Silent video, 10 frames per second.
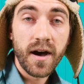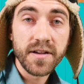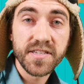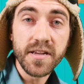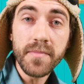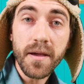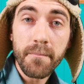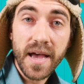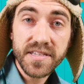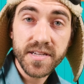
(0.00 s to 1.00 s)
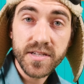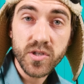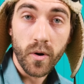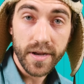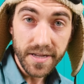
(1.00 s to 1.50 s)
send me a message
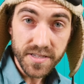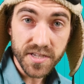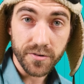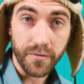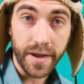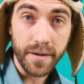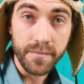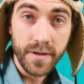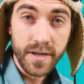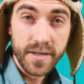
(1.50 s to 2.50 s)
on Instagram